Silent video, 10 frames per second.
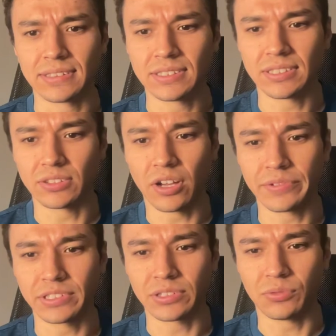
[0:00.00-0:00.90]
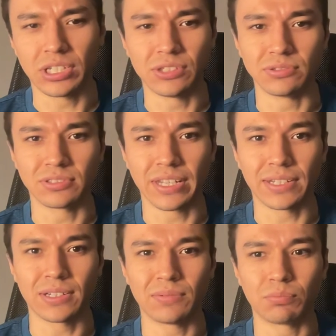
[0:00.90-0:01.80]
this is obviously when he was
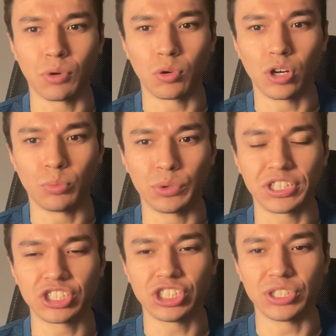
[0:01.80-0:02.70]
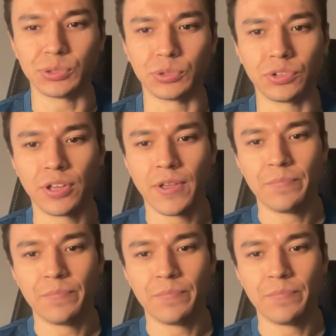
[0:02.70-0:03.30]
like broke up with the Shield.